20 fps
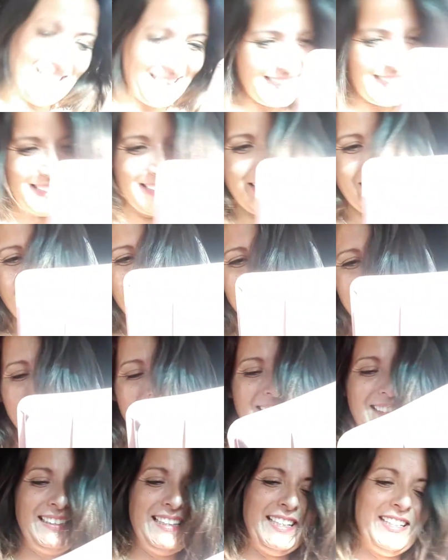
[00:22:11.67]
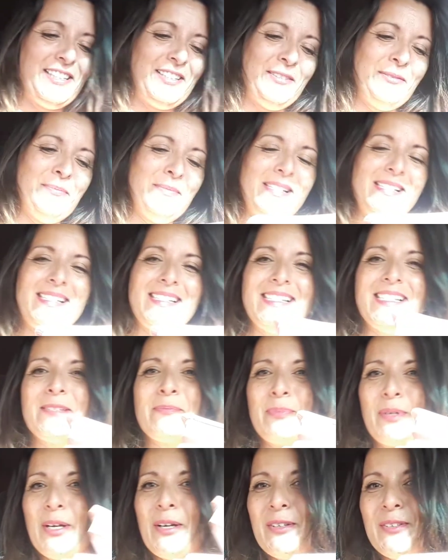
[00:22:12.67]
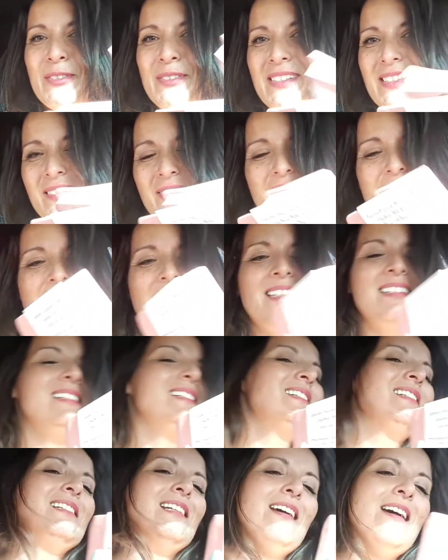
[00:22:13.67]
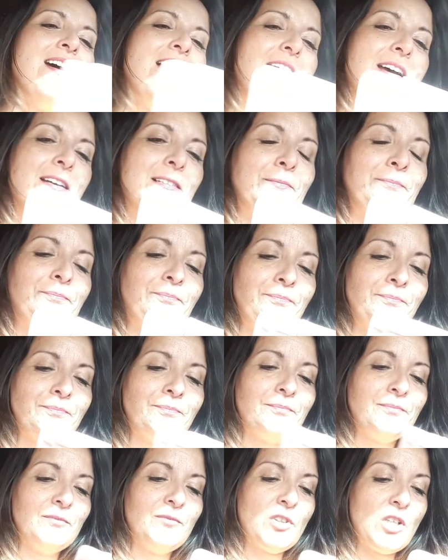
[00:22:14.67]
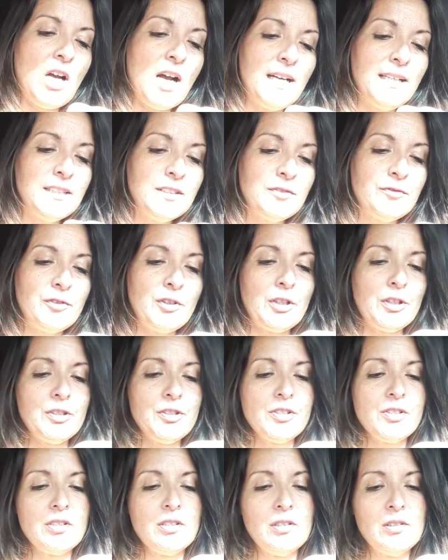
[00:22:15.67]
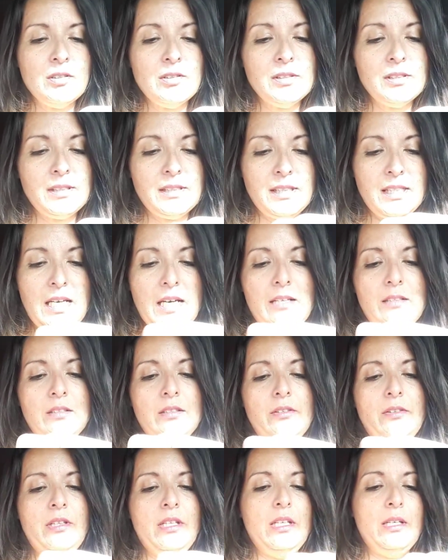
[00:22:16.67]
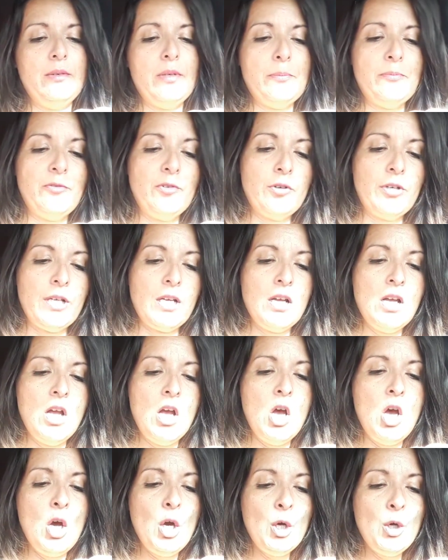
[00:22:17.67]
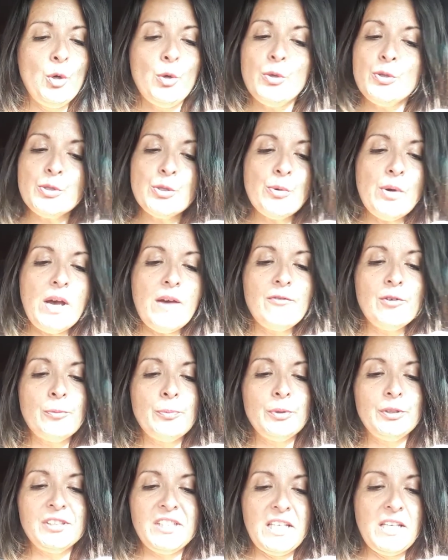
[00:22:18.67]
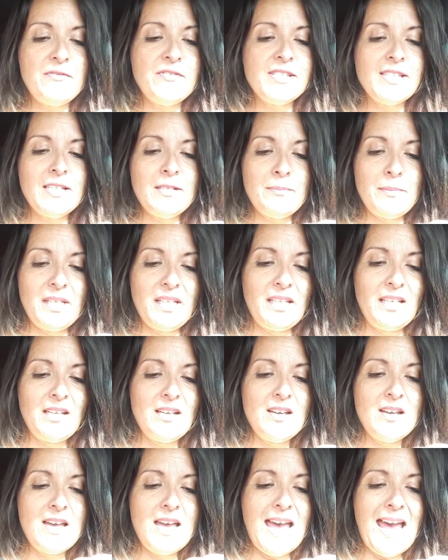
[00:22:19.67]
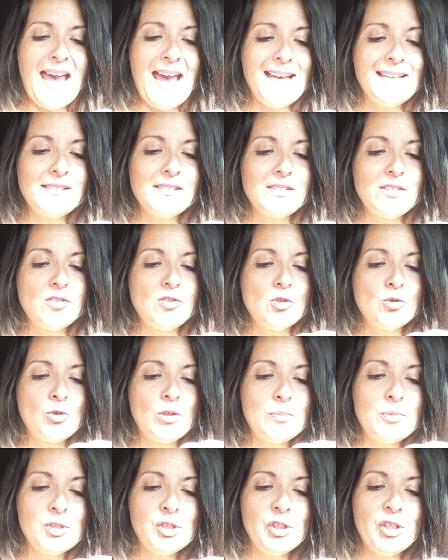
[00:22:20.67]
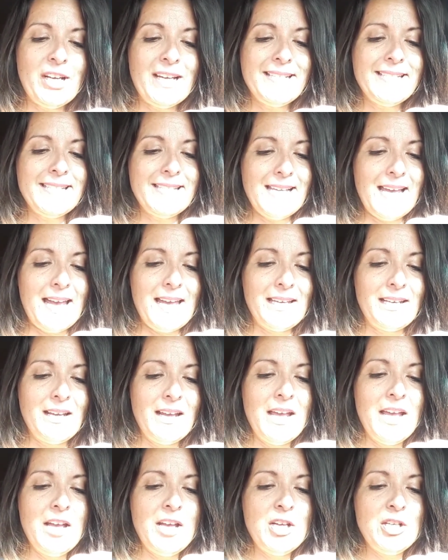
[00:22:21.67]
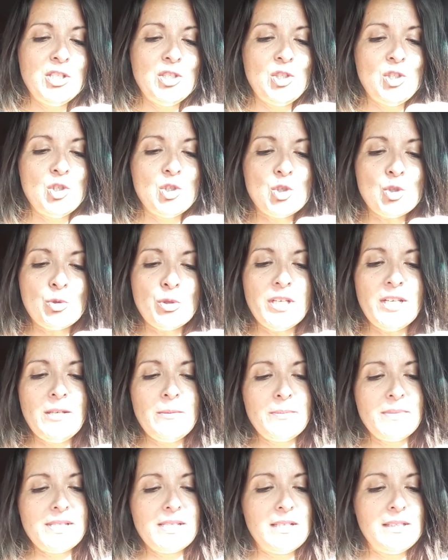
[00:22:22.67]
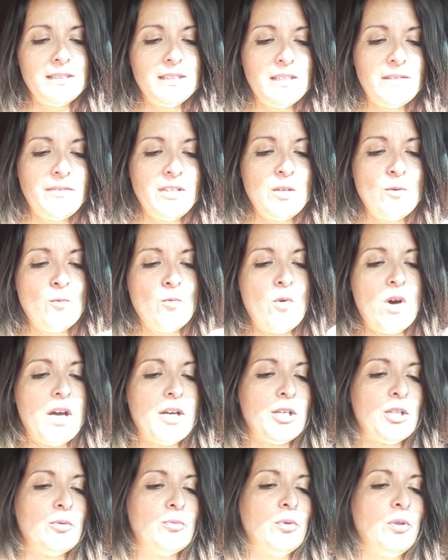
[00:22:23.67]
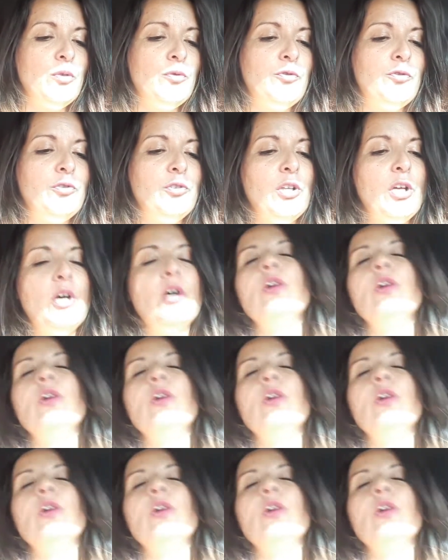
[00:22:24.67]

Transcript: Calling. Thank you, Mrs. Bros, for this. For August 1st. Got a little thing up for it. Whosoever believes in me, as the scripture has said, streams of living water will flow